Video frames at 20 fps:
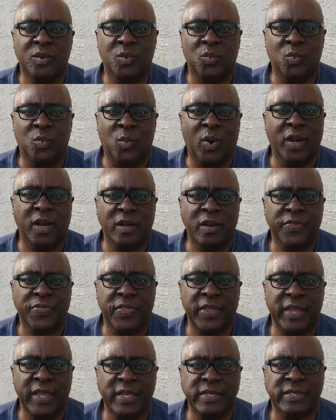one of the
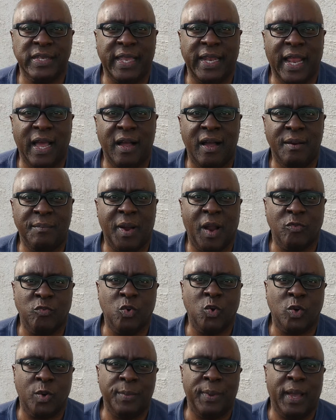things that um, I
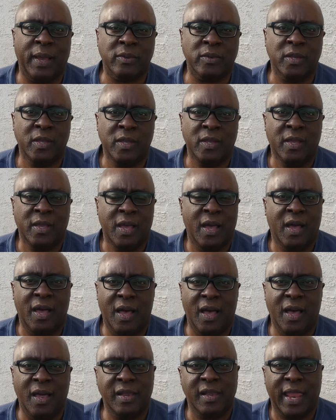wrote about
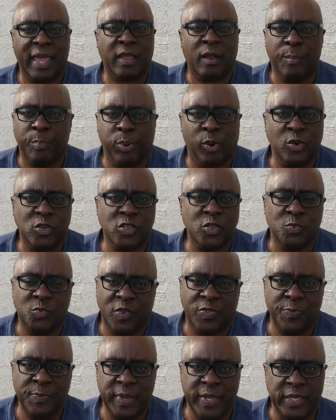unlike a person
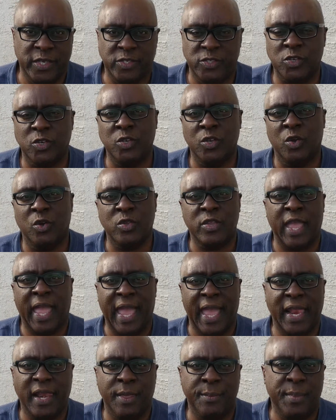with means, you know, your
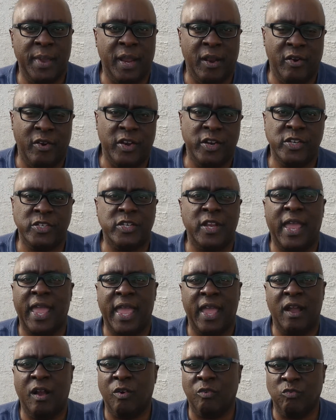Halle Berrys, your
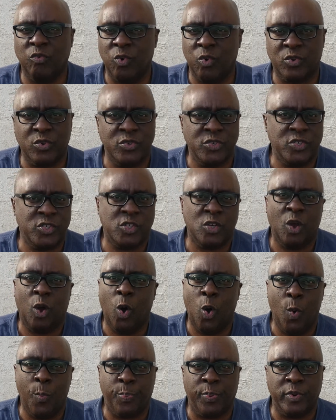Al Rokers, your
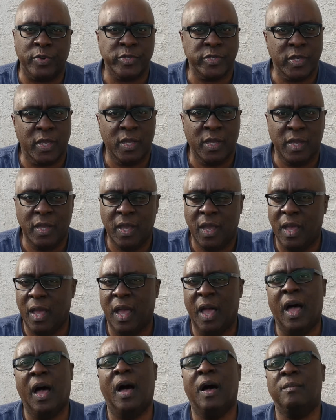Oprahs,
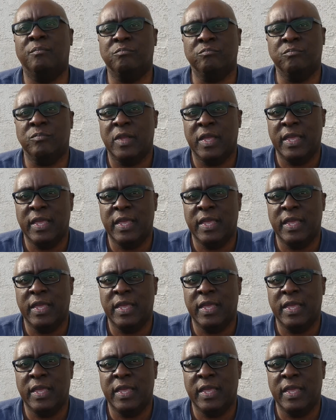um,